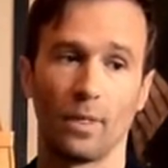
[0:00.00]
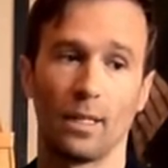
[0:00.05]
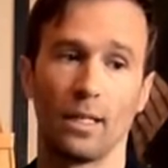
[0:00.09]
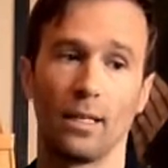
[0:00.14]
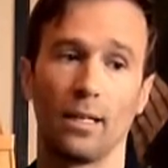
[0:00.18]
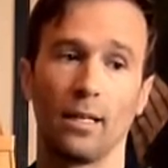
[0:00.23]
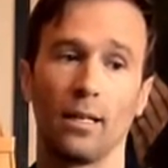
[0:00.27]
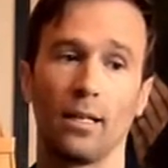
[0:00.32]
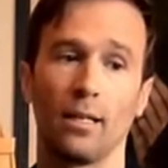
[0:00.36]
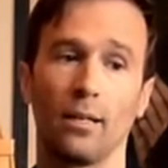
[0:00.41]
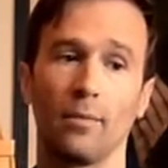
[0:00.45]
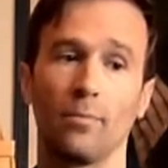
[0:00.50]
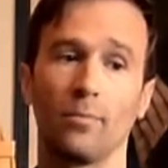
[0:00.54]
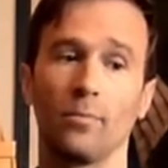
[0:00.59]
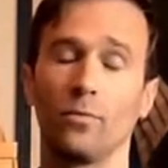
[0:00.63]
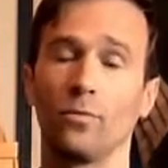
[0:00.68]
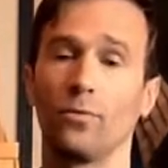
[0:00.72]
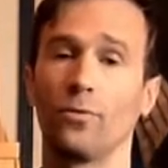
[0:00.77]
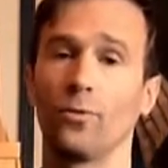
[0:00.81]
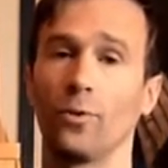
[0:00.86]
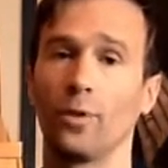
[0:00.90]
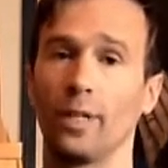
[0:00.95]

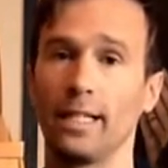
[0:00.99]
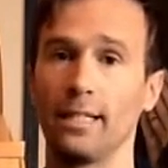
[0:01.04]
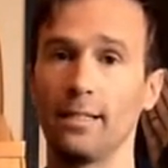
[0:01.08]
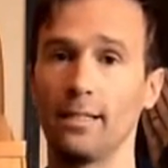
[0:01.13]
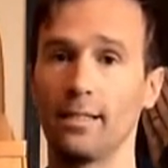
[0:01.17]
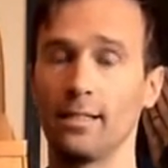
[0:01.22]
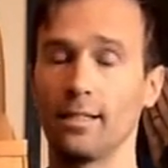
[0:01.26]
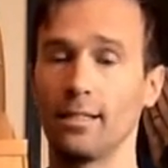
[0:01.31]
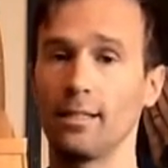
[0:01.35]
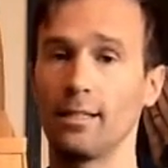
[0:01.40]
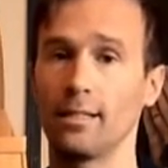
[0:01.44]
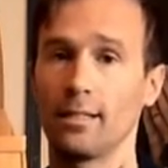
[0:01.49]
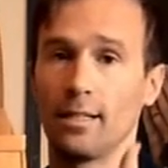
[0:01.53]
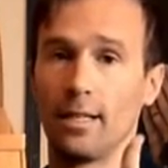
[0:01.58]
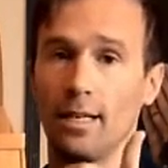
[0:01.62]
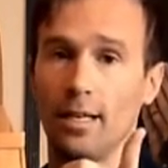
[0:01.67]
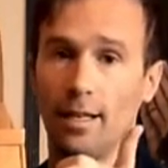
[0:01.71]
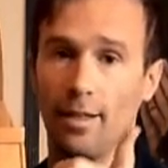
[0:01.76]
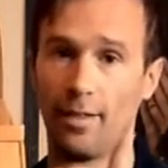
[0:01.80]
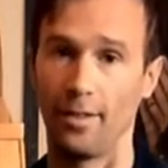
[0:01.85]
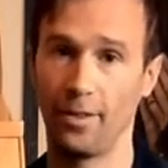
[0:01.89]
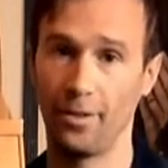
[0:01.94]
For instance,
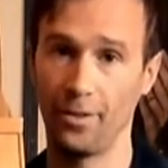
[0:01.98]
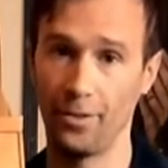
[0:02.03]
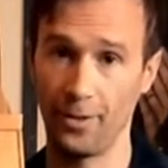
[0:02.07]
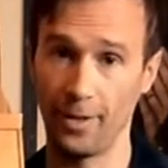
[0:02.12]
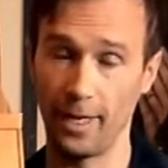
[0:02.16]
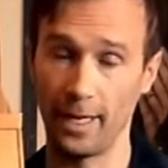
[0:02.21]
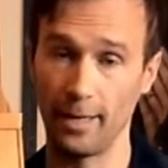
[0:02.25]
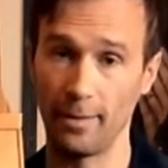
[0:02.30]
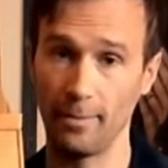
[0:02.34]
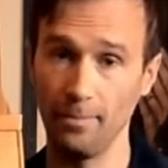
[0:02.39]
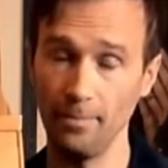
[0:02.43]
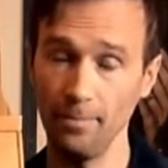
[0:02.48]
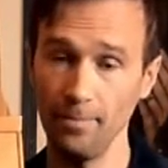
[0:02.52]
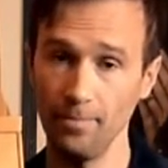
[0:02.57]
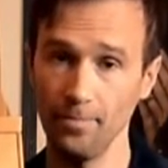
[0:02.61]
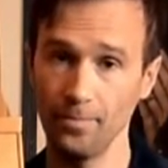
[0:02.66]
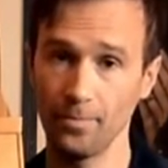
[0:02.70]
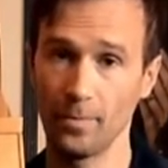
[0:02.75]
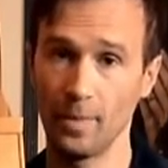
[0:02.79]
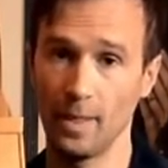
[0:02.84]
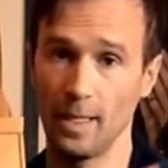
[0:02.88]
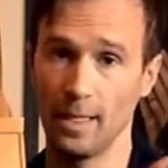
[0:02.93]
the thumb,